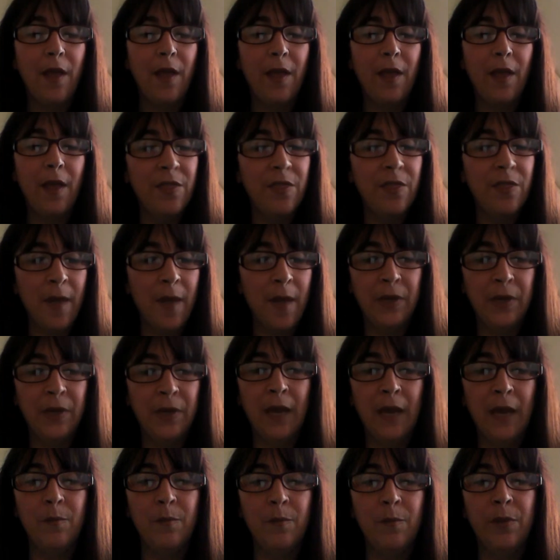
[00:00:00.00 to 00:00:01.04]
that
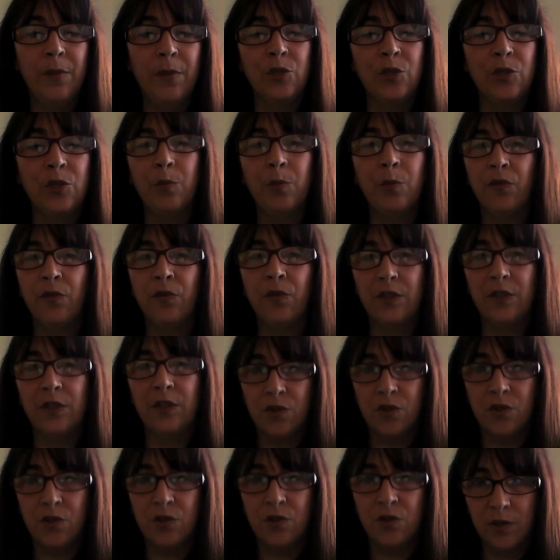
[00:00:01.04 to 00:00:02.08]
became Picture Perfect,
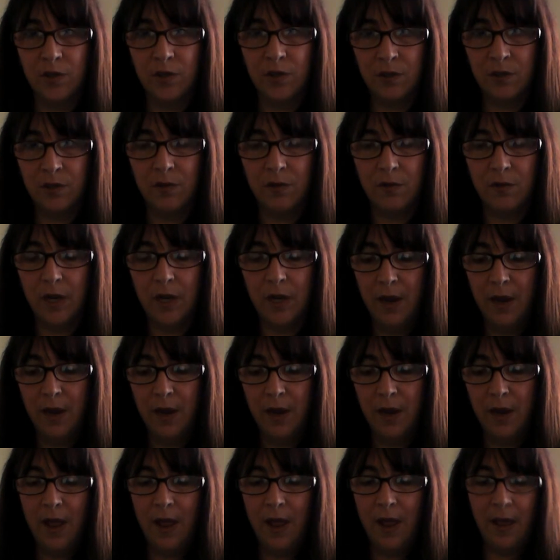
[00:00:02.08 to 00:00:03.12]
a short story.
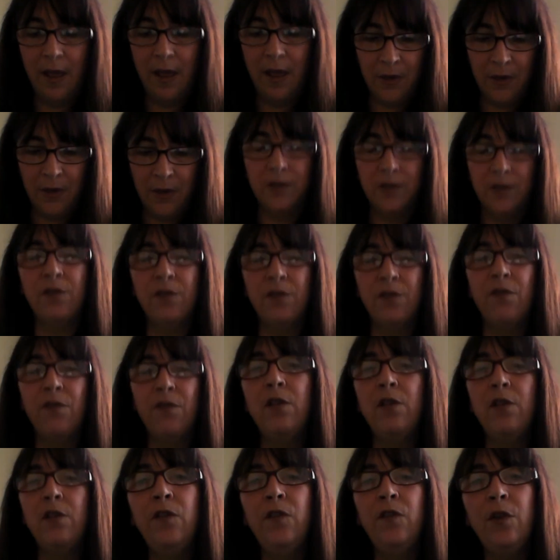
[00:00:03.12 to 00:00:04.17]
And because of
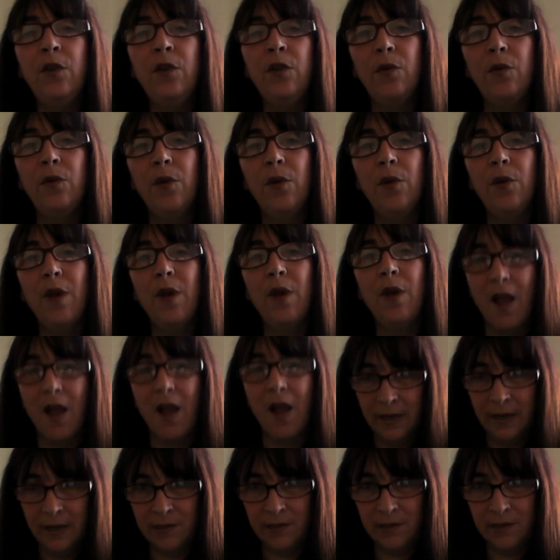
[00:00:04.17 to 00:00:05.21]
all of you, I
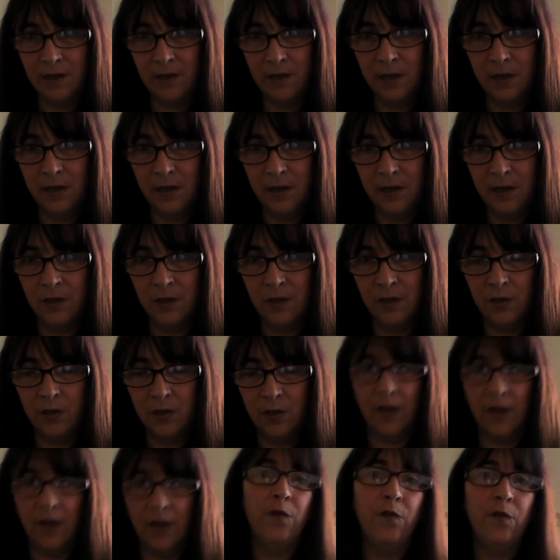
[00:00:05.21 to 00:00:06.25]
extended it into
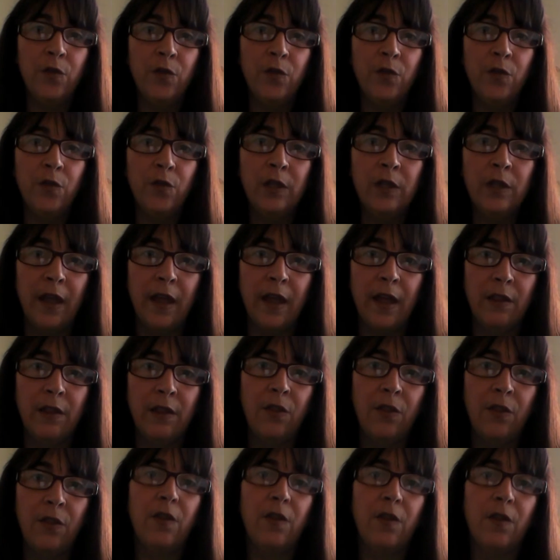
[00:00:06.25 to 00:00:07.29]
a
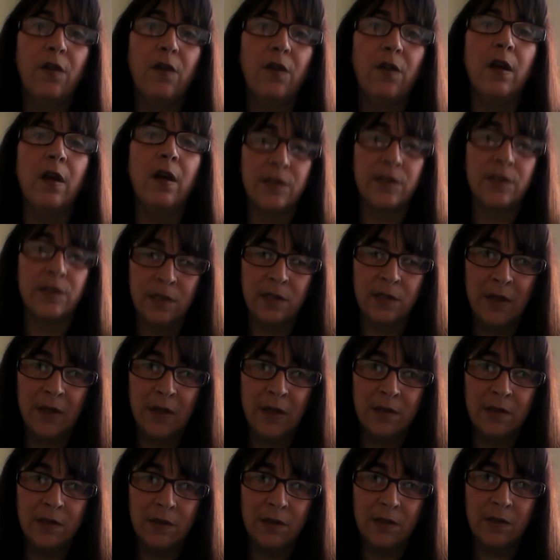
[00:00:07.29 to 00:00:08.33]
full-length
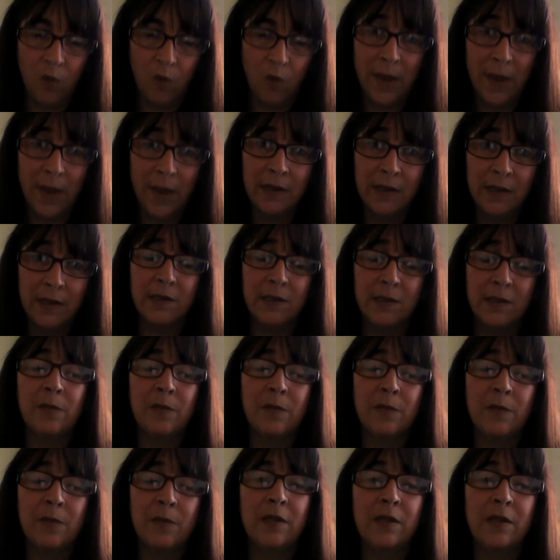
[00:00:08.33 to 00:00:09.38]
romantic
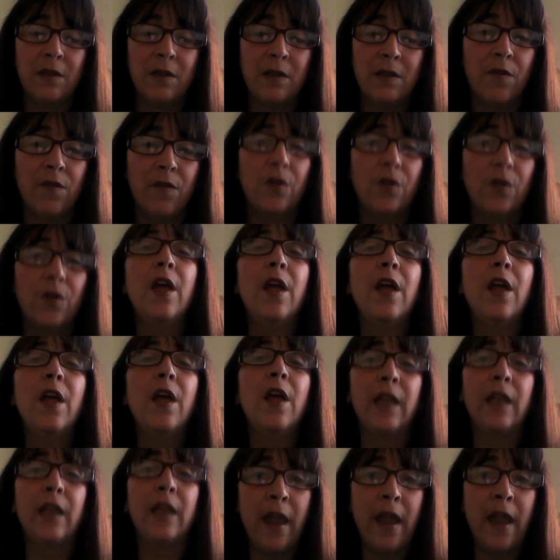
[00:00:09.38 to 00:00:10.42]
suspense novel
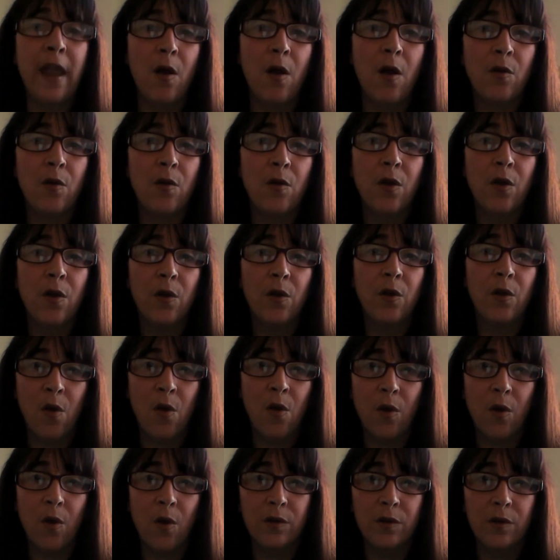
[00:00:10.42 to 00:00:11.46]
now
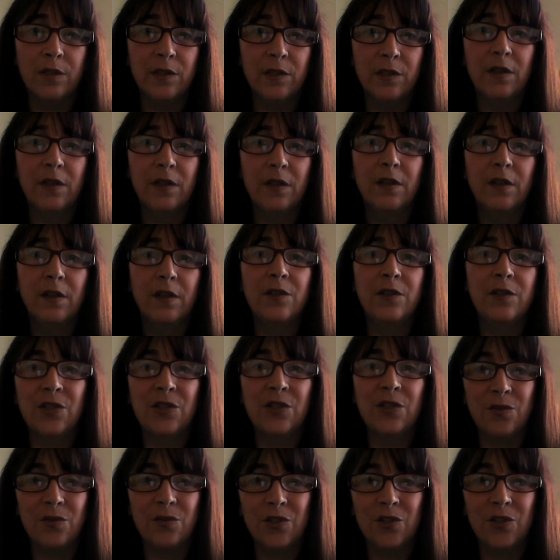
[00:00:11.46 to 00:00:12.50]
called
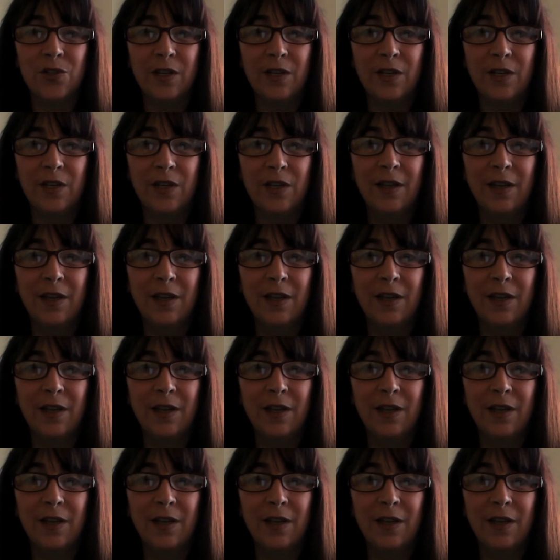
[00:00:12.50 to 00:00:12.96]
Distortion.